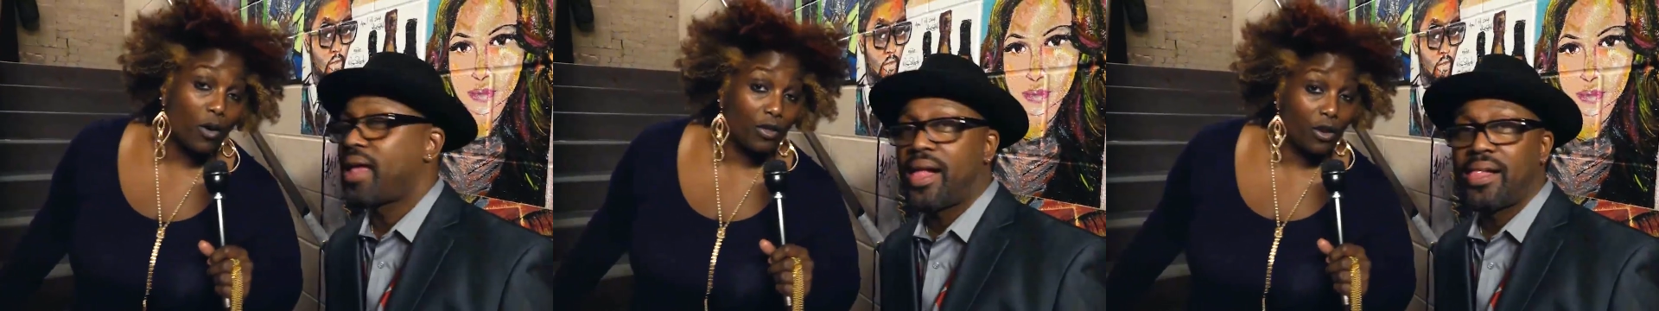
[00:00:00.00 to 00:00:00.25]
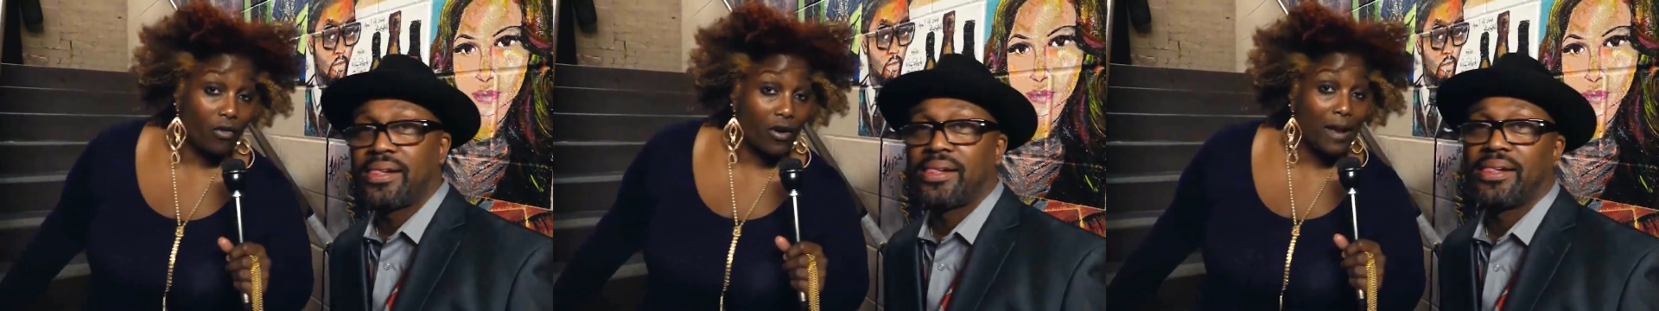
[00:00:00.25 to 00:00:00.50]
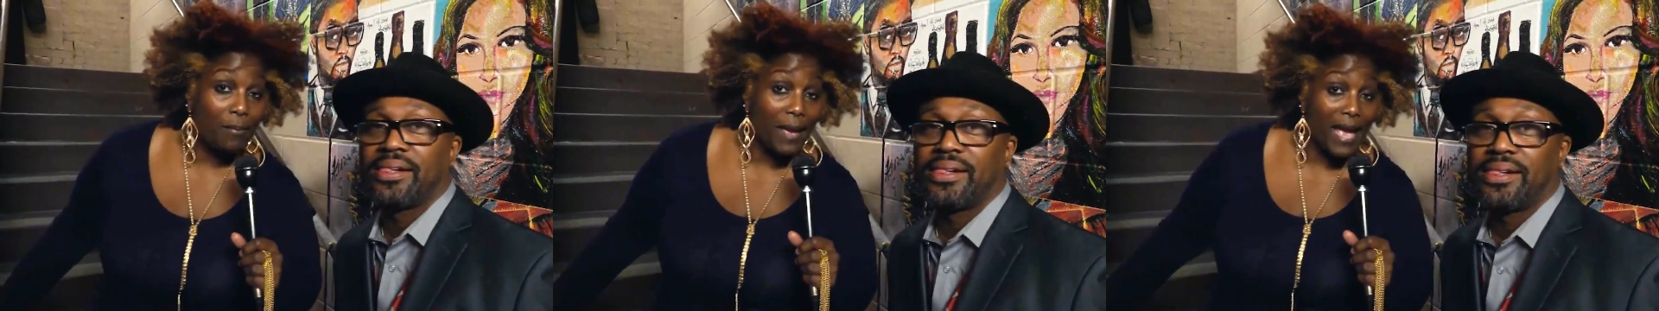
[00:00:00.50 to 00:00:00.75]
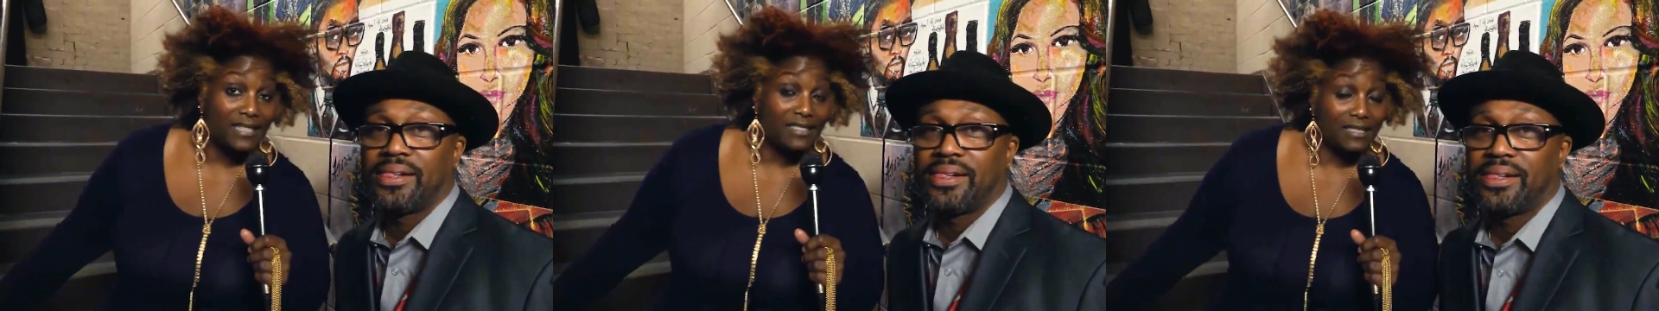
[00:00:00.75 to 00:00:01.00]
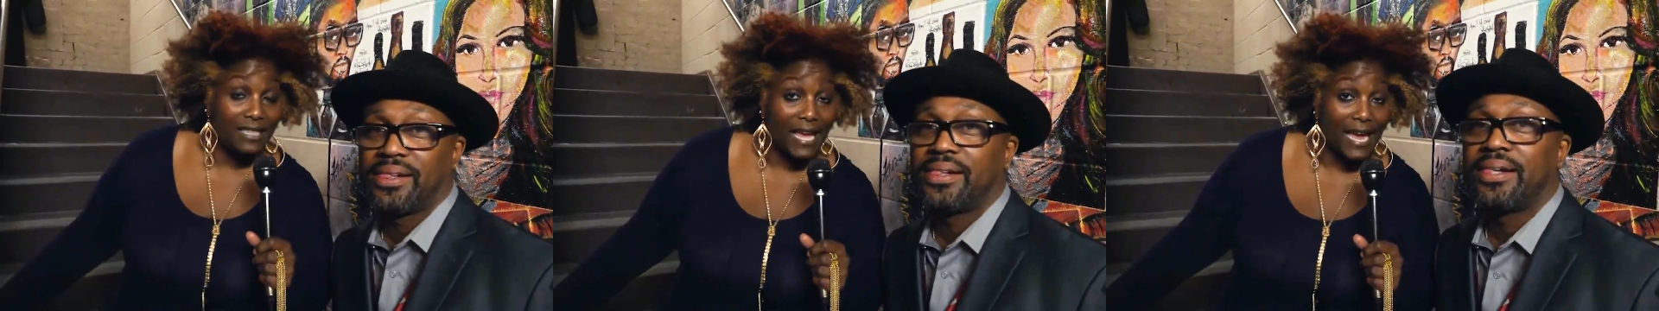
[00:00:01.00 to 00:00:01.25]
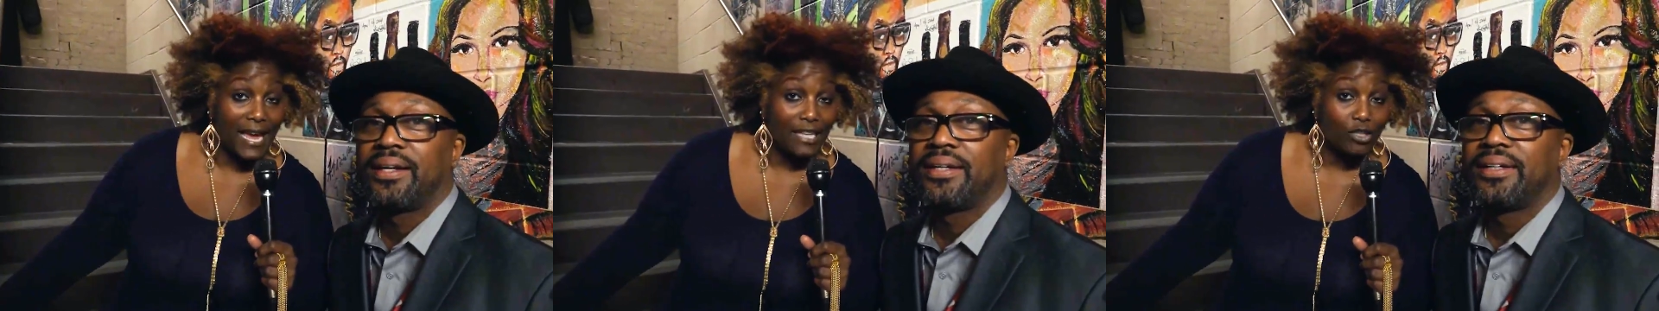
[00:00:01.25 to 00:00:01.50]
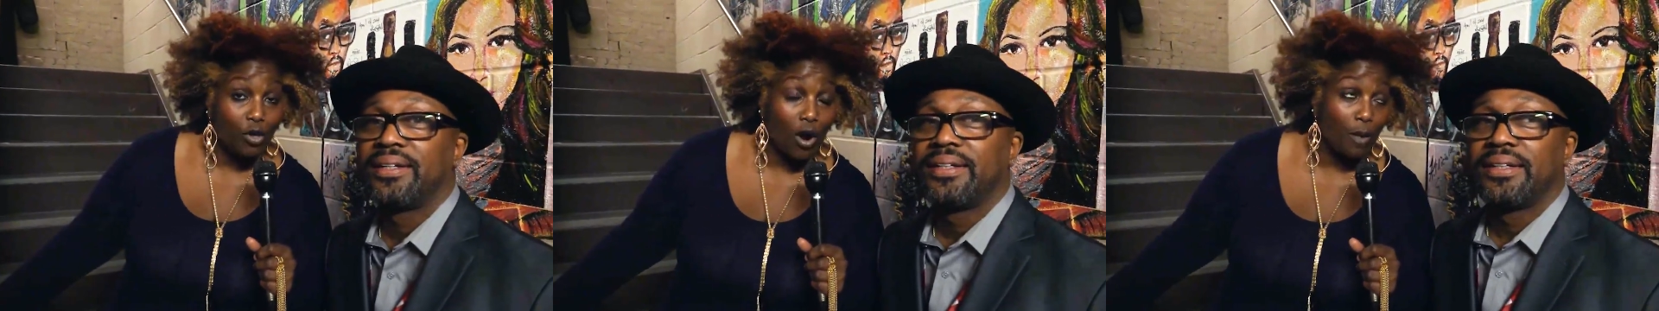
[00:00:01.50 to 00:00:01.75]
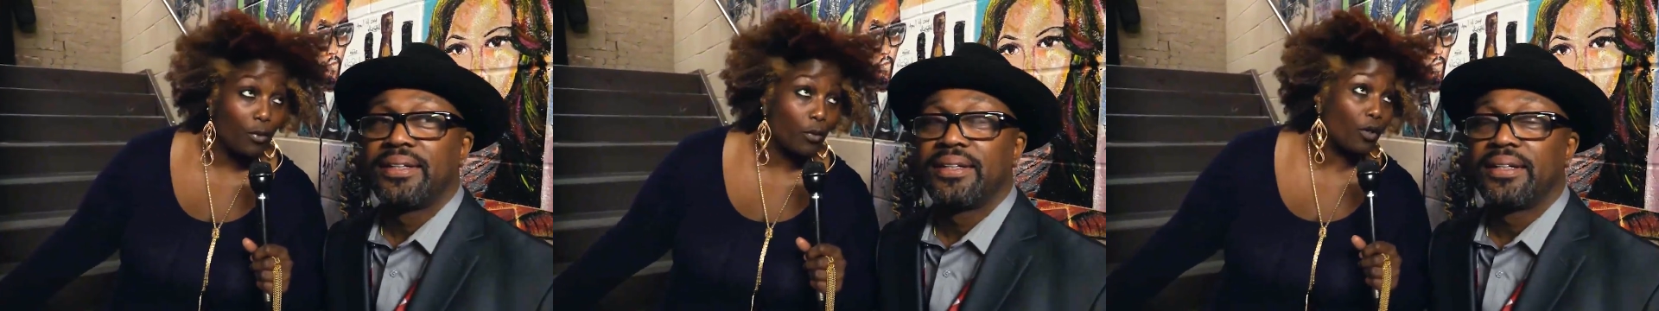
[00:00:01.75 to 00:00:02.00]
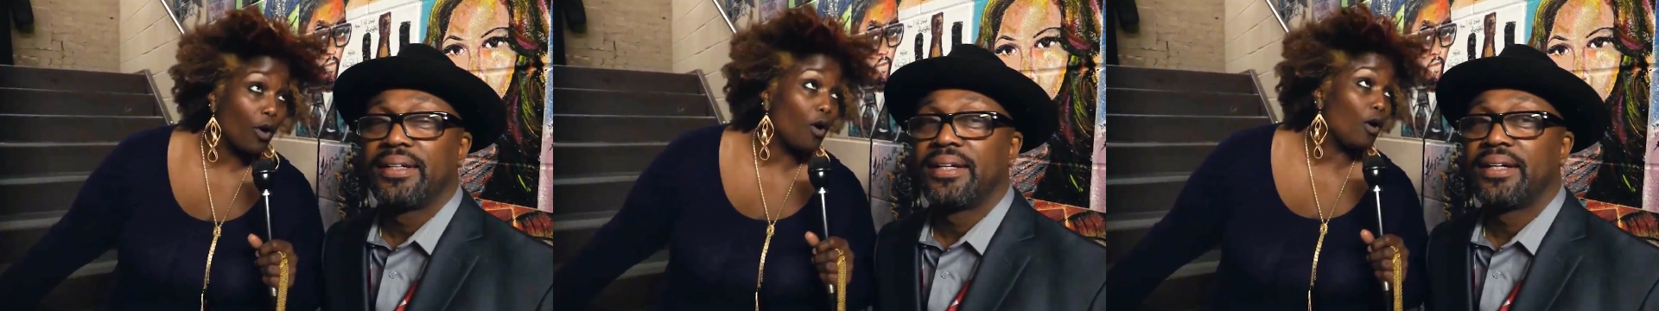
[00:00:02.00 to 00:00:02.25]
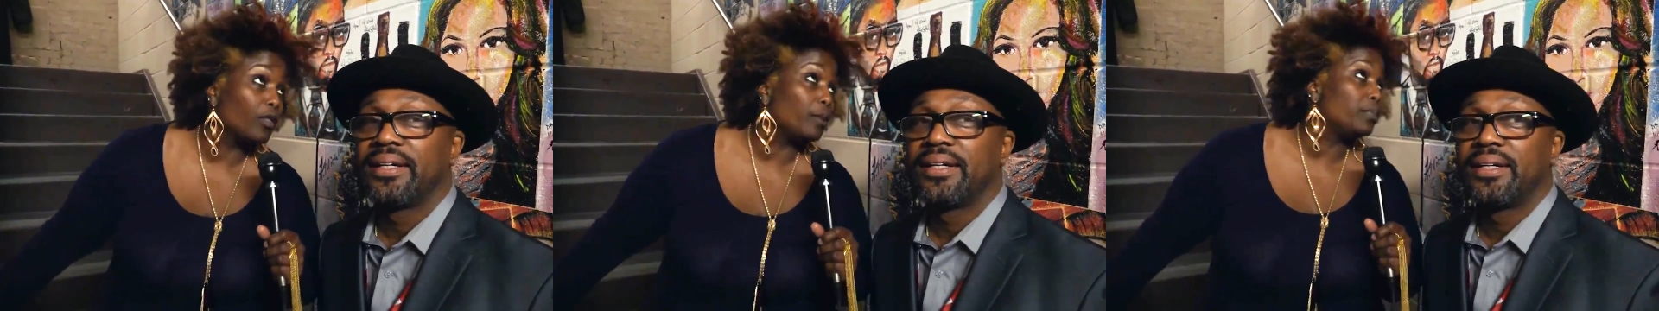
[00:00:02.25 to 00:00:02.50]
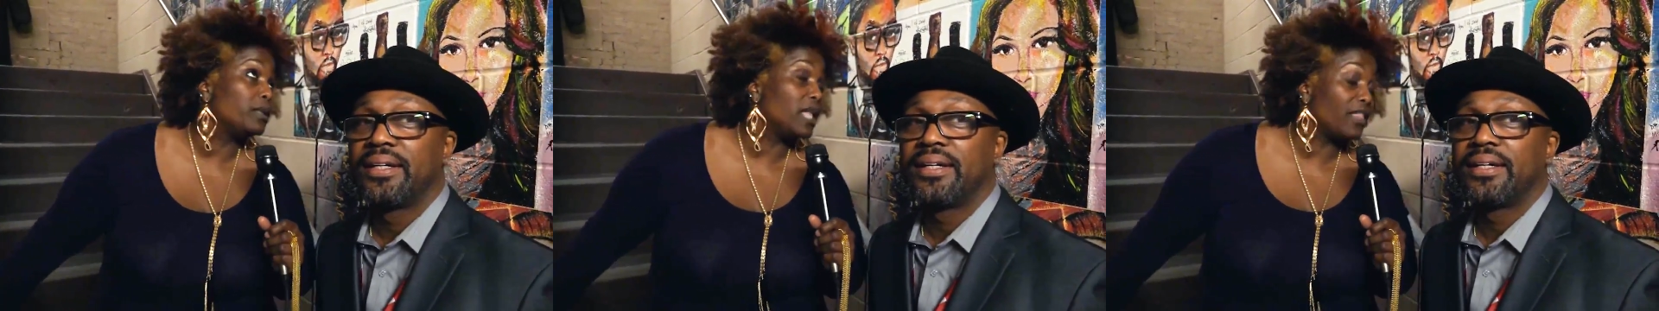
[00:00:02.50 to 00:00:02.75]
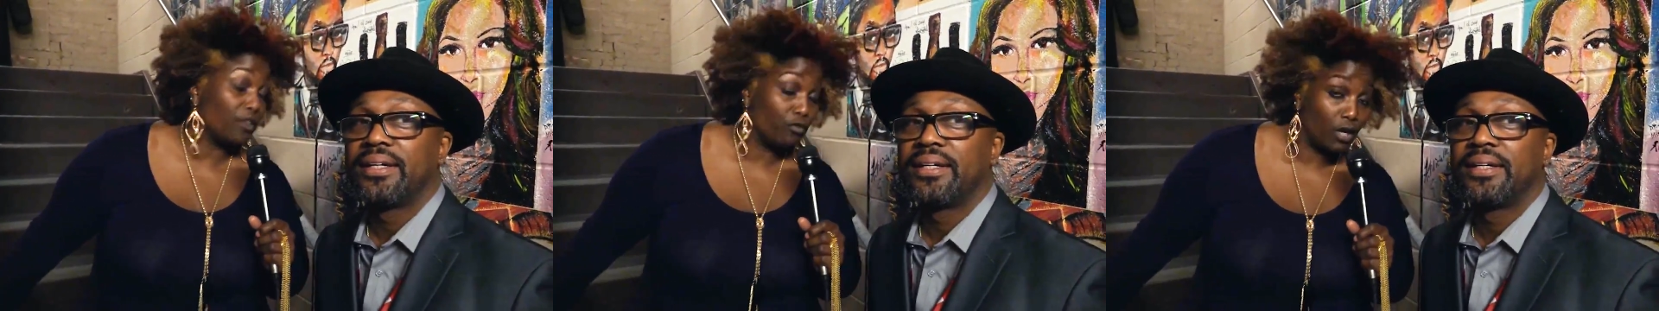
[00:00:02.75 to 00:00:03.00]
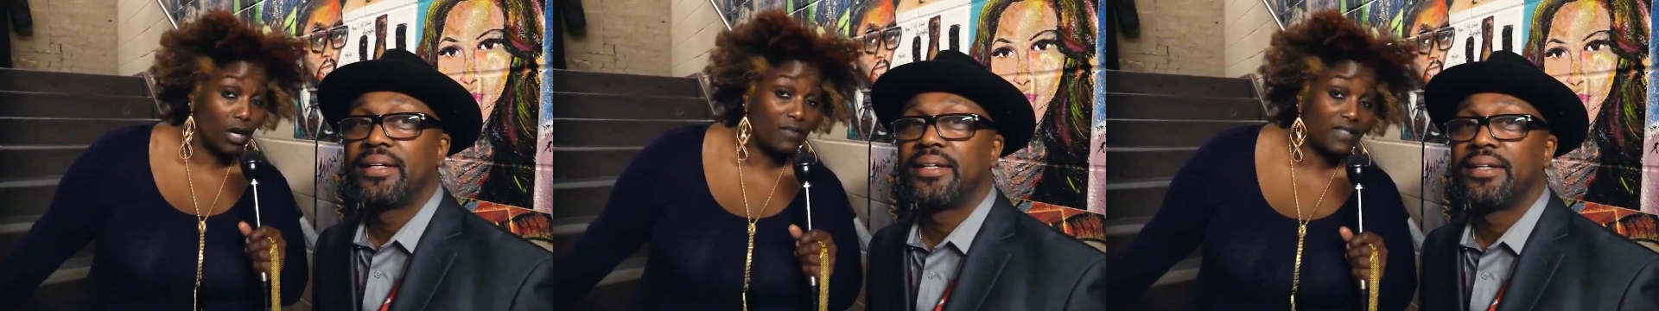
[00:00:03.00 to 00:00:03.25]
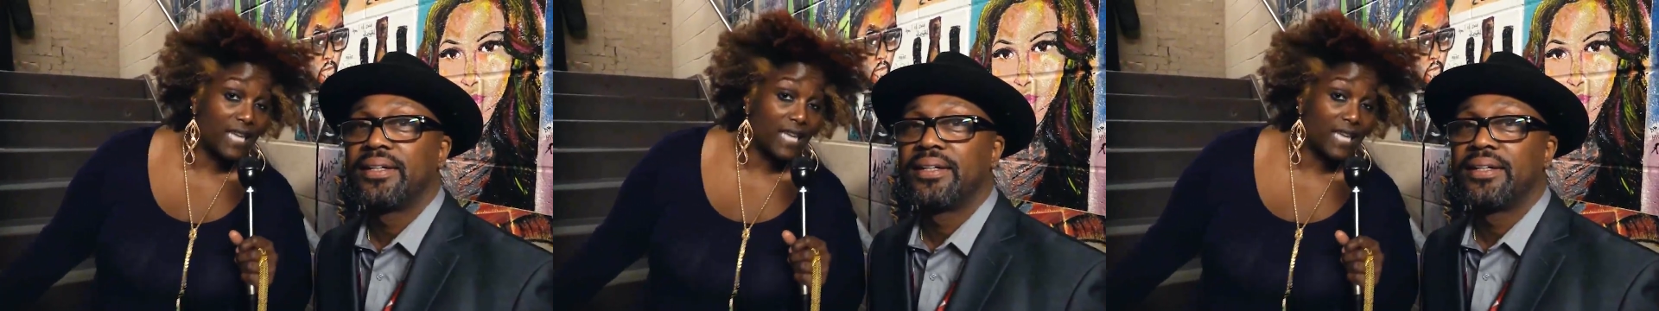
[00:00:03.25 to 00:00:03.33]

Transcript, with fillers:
Speaker 1: on the gray backstage carpet with all the plethora of